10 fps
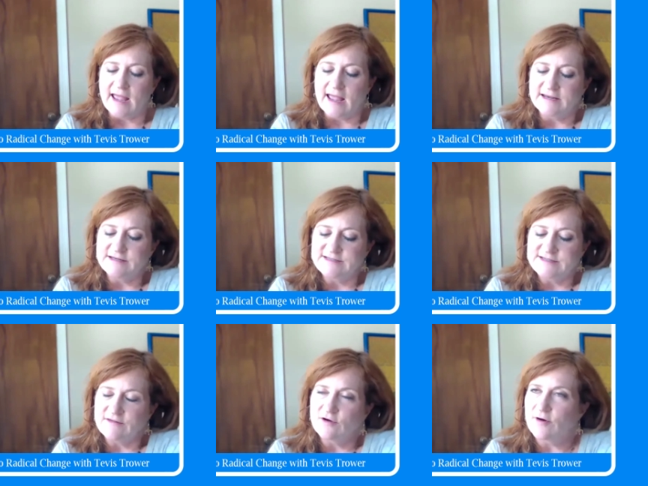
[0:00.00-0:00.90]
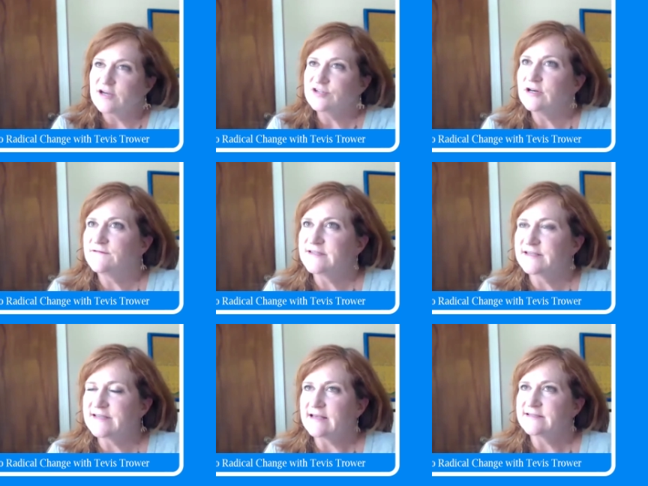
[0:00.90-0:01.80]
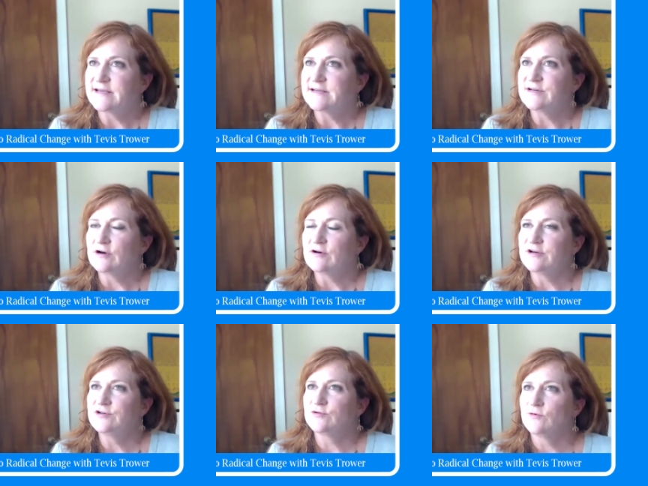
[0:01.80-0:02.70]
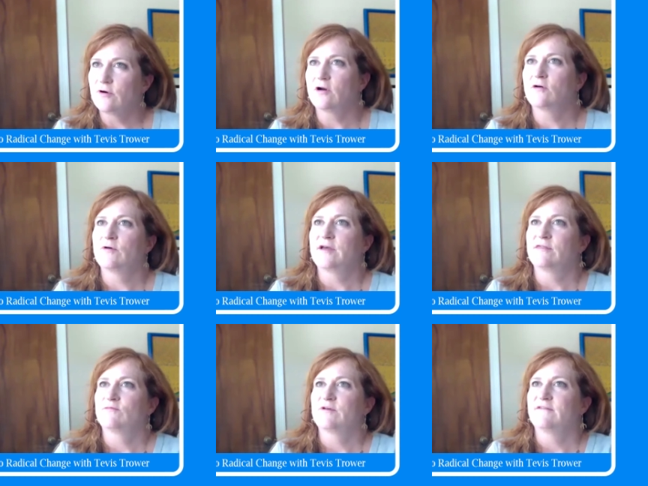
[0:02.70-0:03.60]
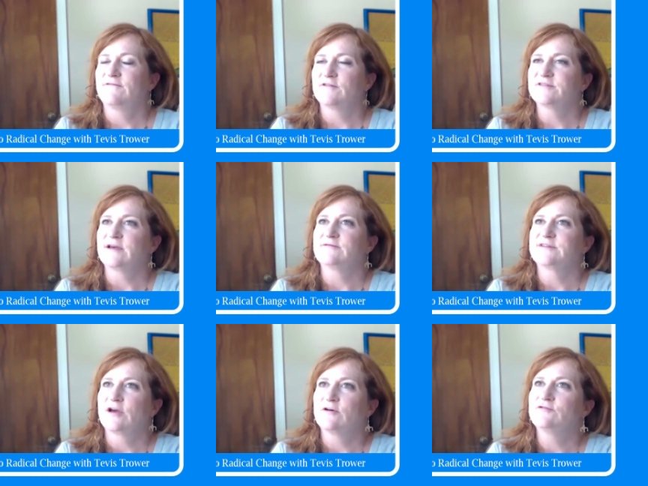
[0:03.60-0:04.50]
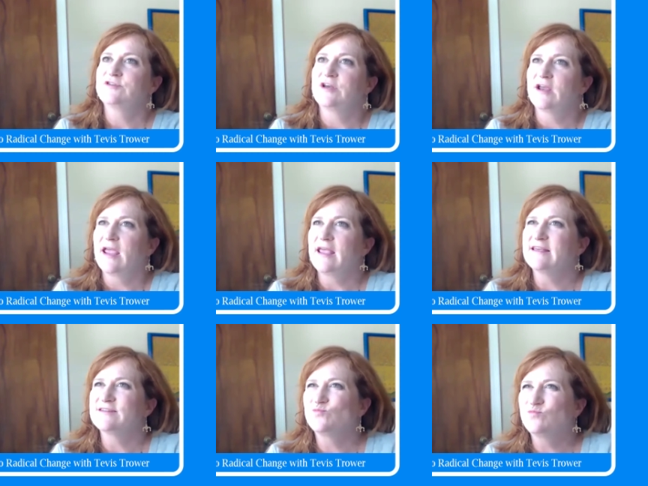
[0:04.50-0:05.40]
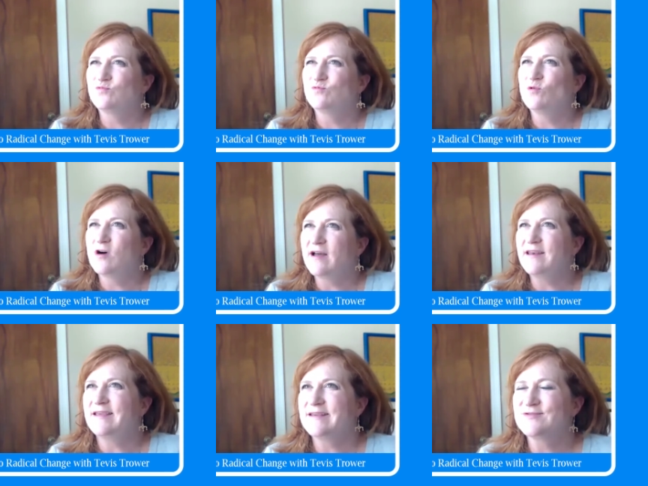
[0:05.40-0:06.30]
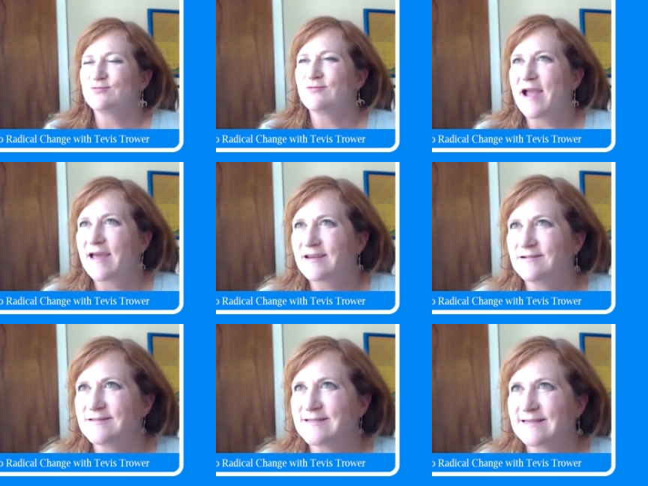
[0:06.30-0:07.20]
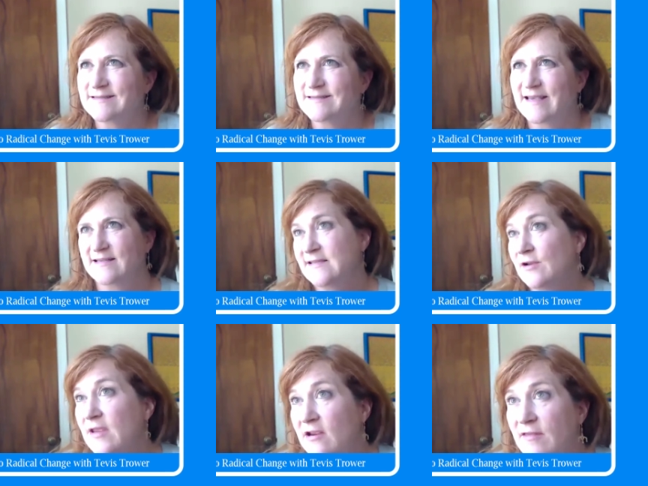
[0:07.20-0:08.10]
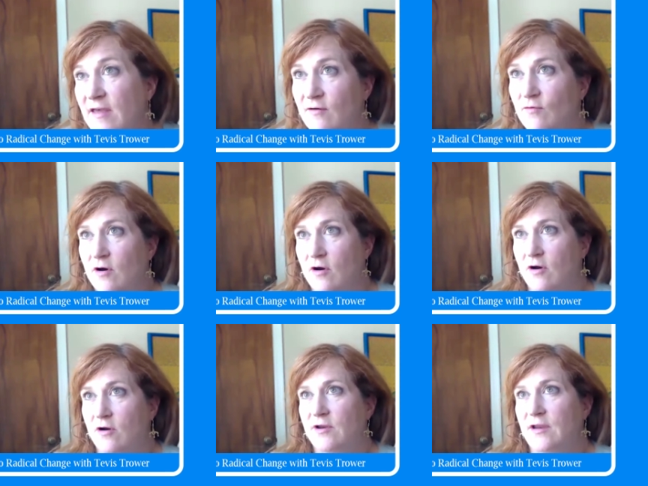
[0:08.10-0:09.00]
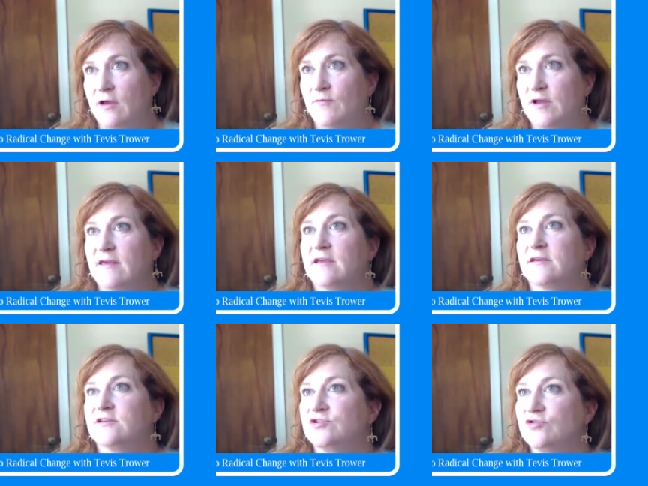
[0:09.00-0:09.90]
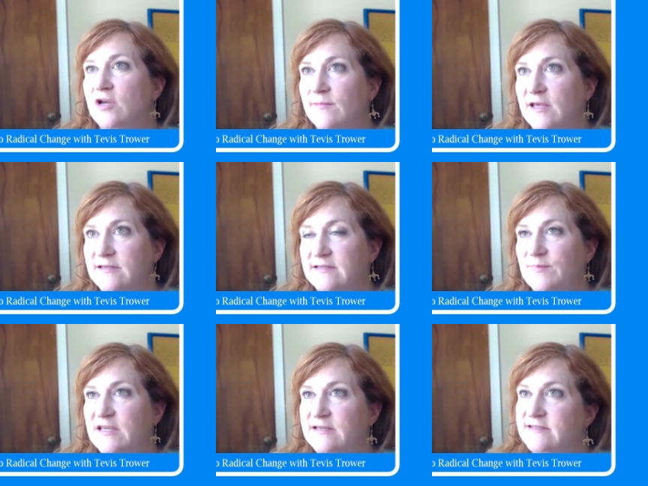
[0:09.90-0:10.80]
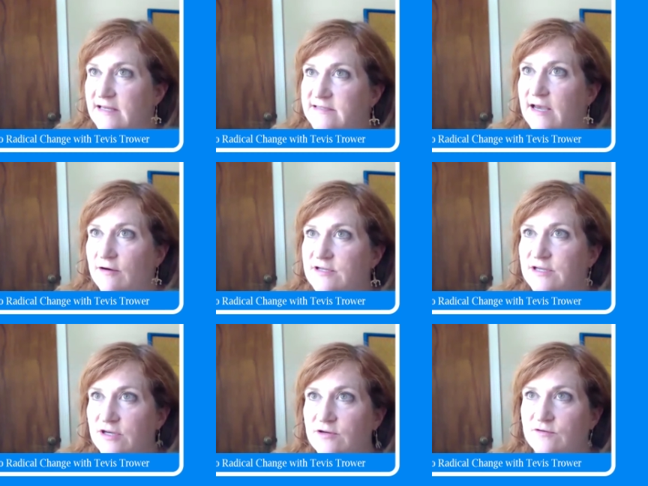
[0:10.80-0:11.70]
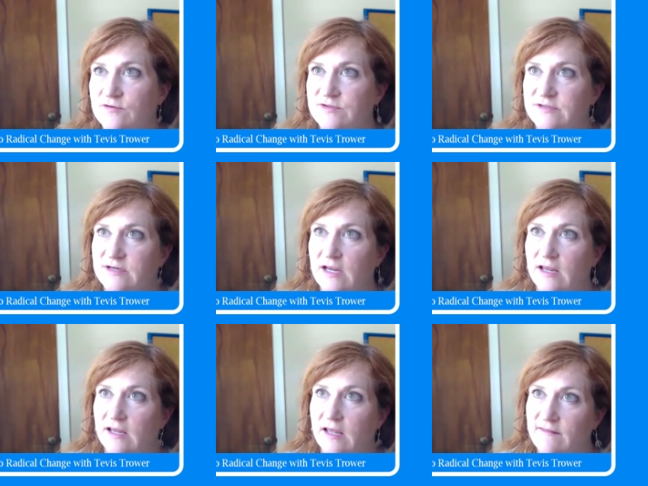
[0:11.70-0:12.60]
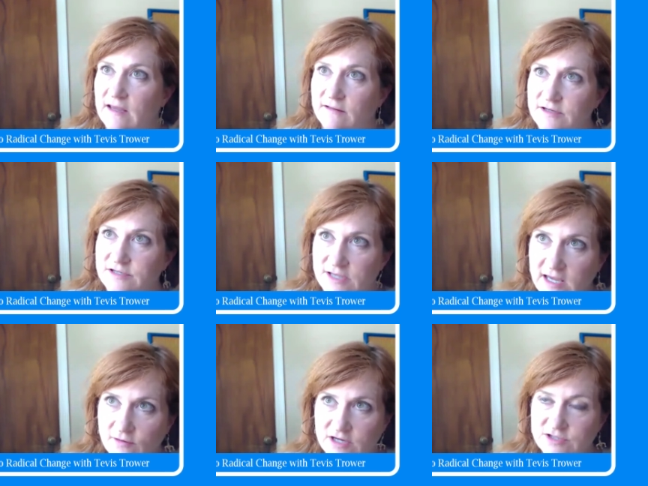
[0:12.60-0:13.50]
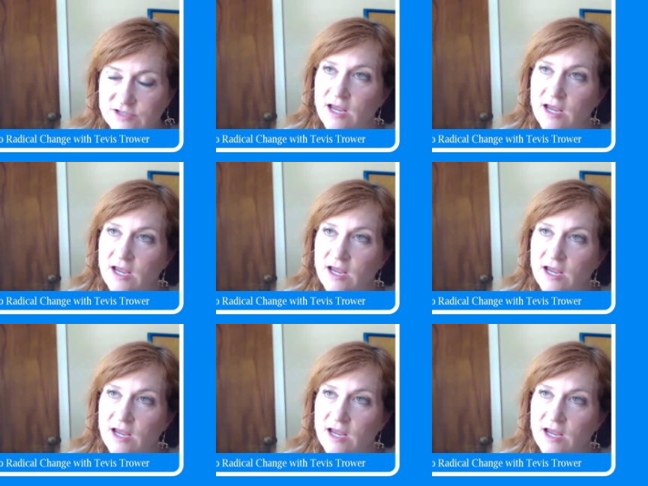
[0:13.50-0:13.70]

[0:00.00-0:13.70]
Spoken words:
And so the question of success I started to work with the folks I was coaching is, what is radical success? Now we hear that word and we think extremist, because that's how it's used in the English language.